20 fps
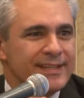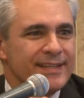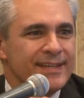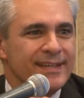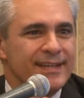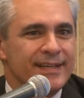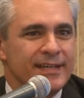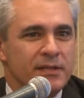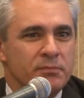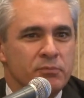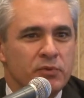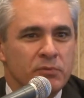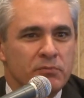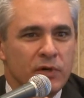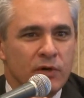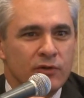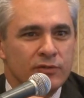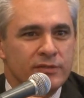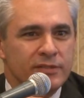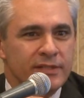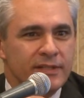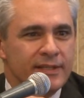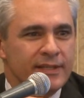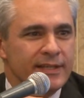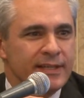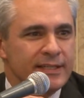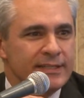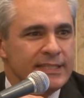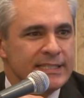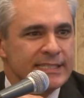Uh, promote
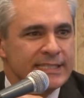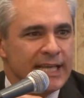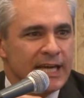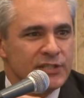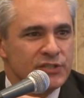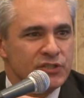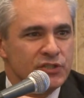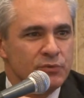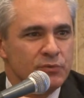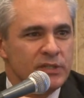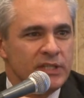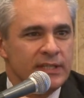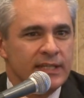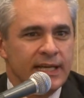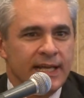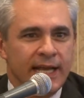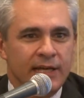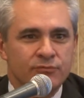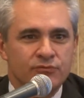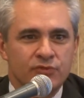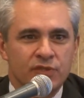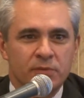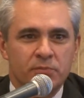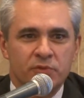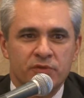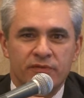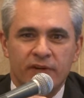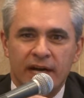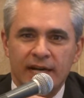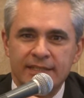uh, a discussion within a country,
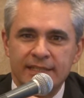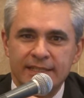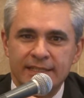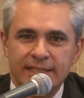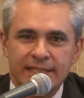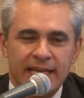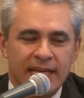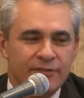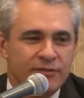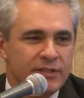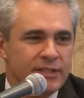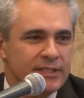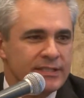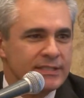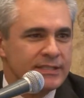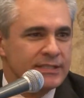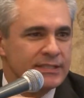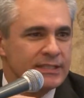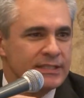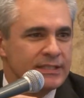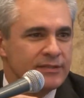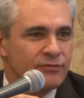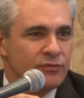providing the evidence uh,